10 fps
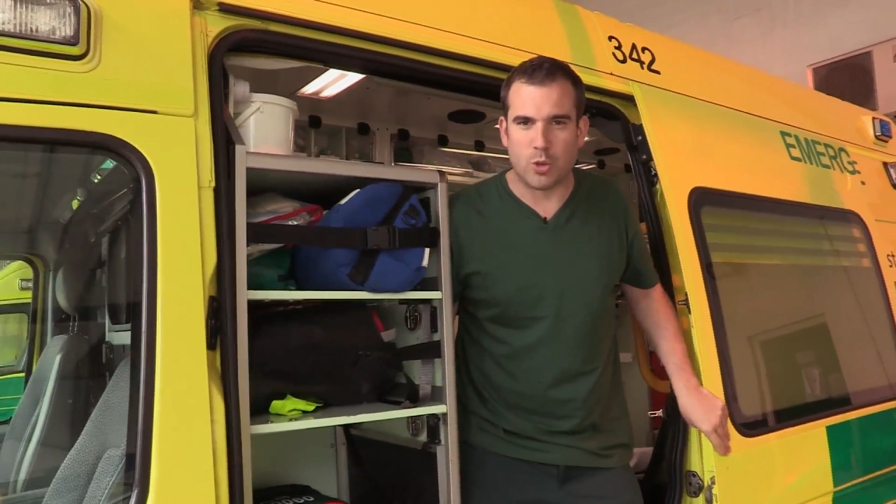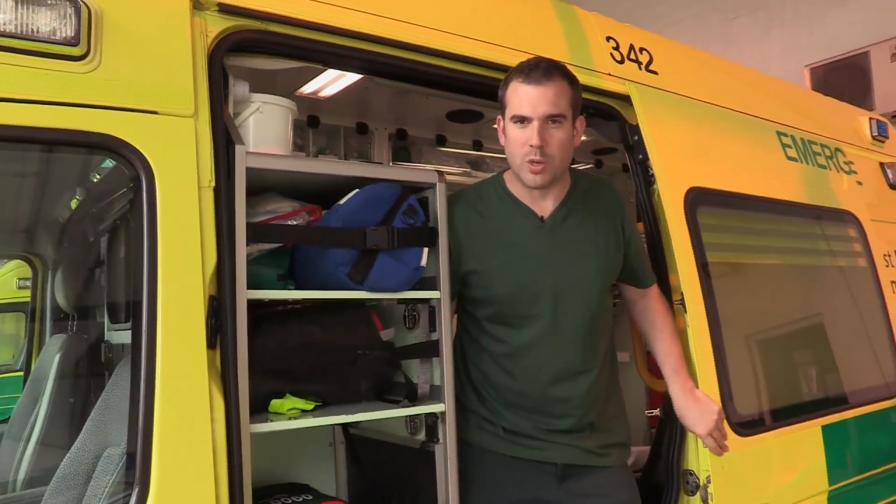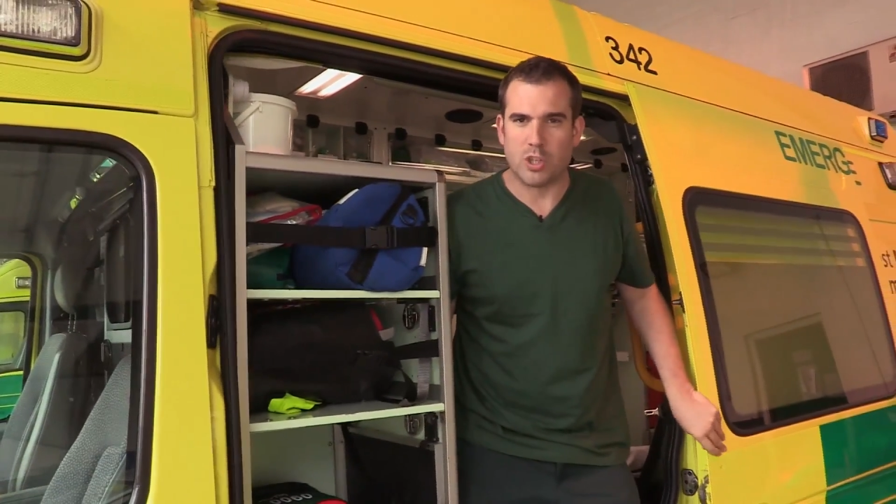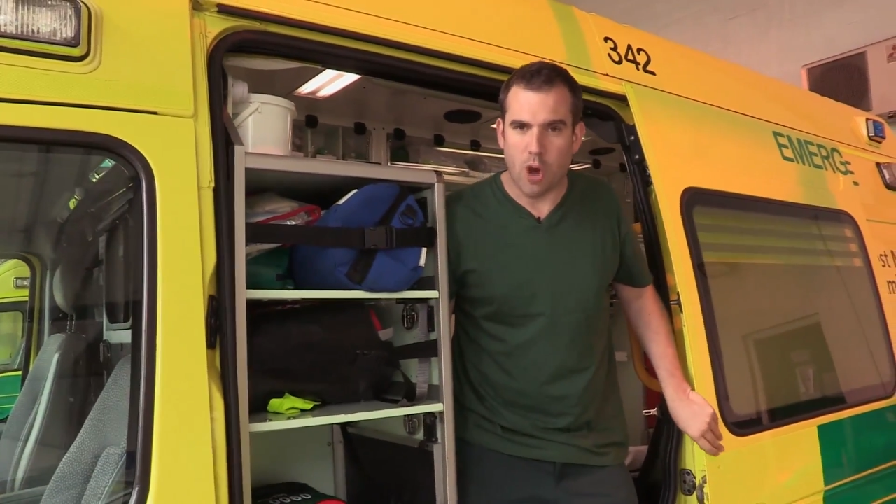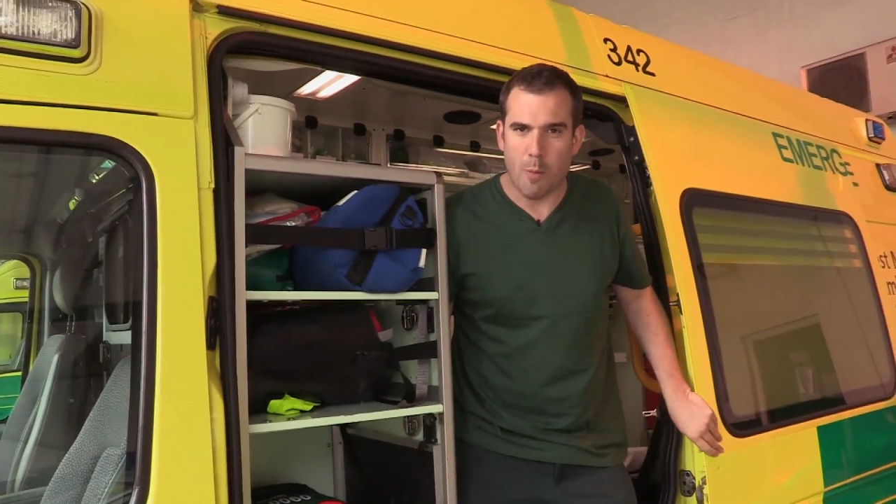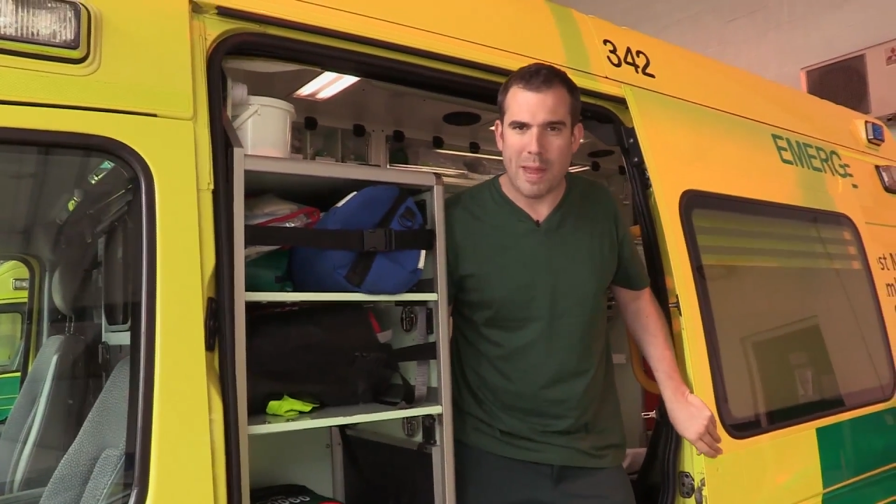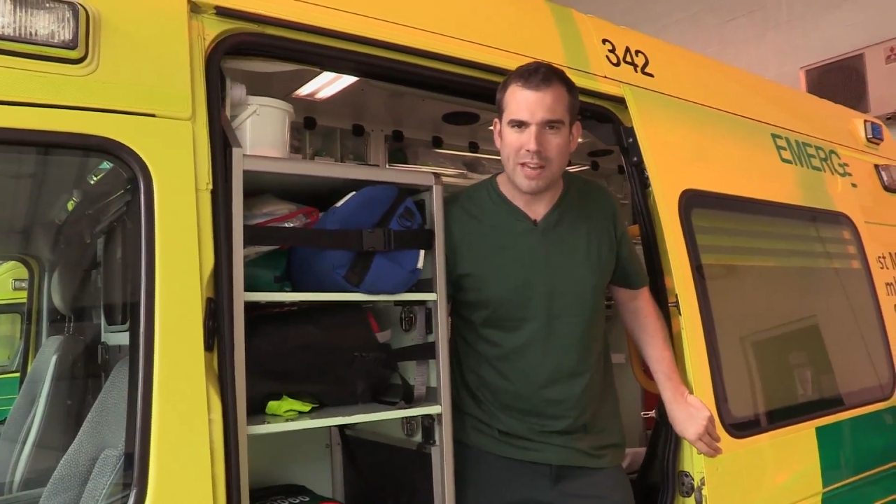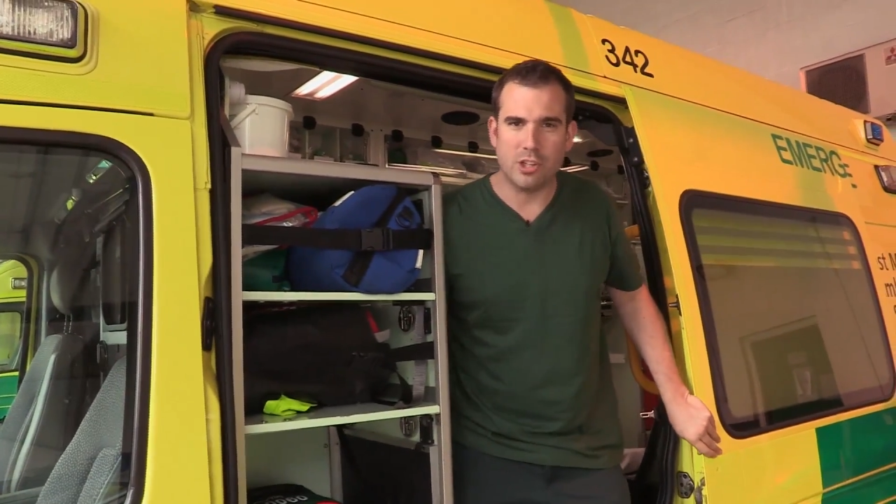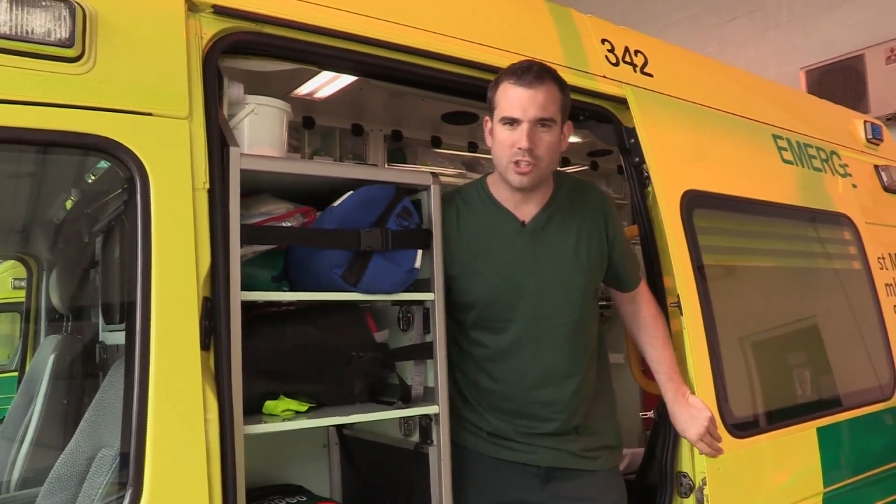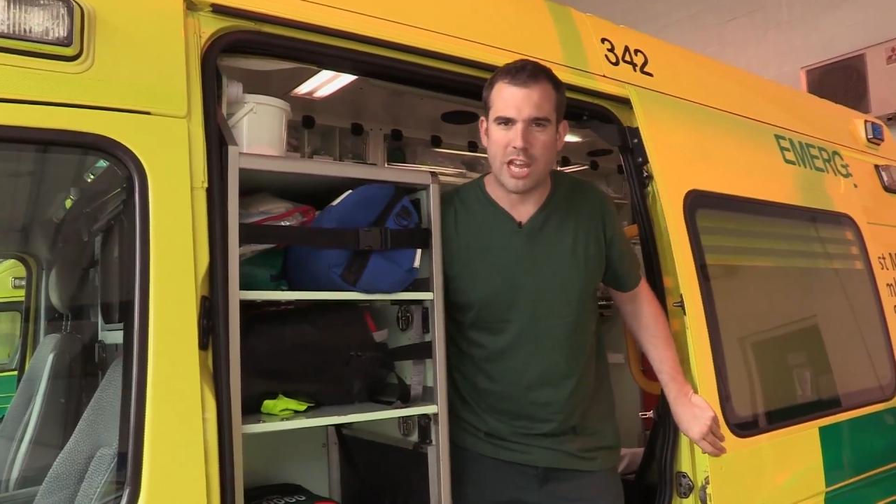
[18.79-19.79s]
to a top
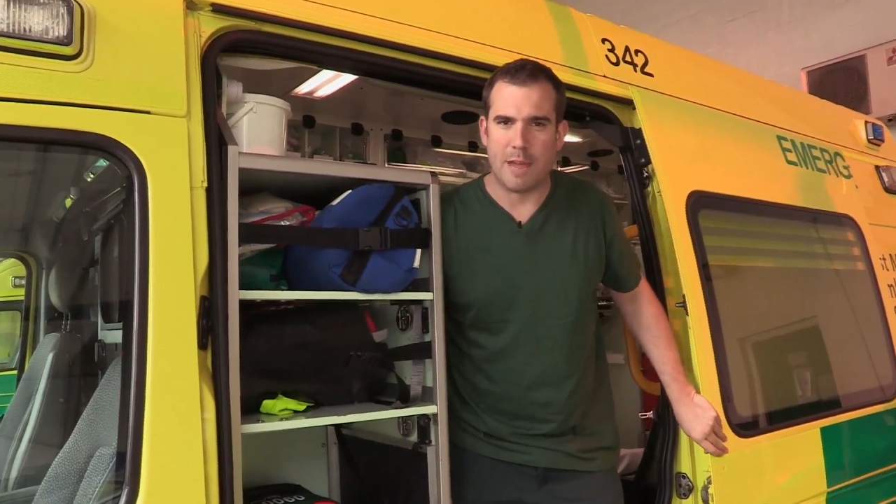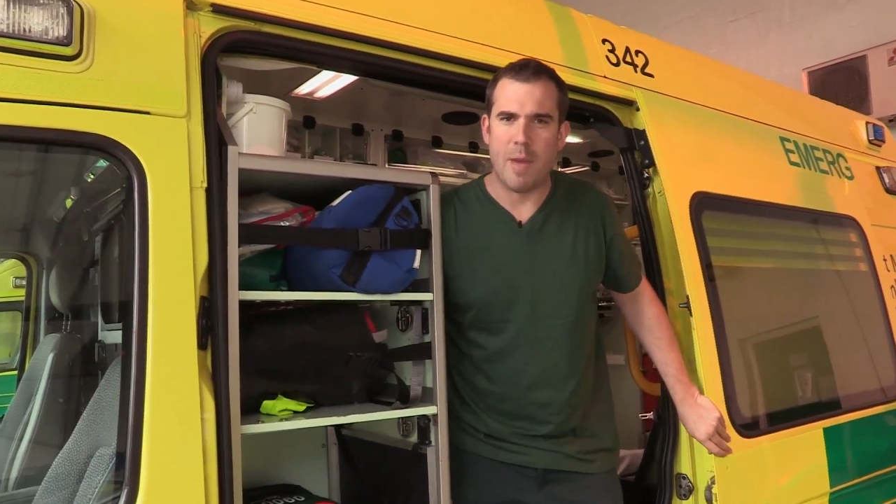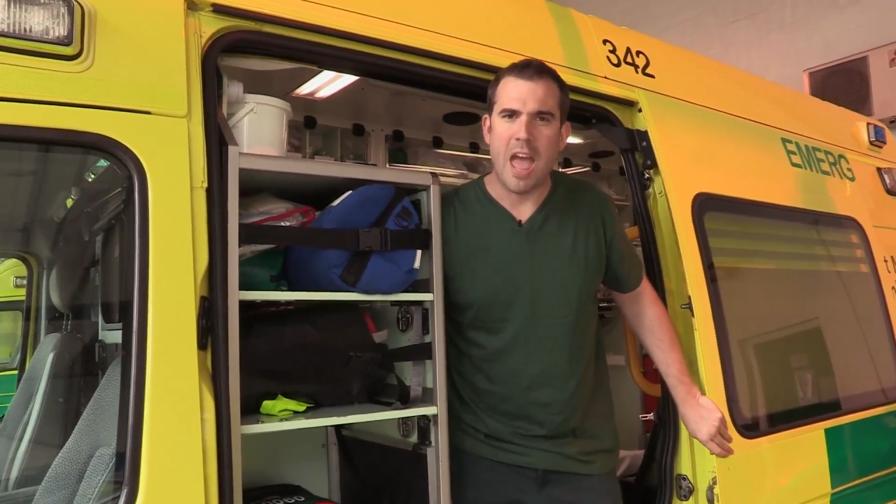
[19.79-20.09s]
medical team.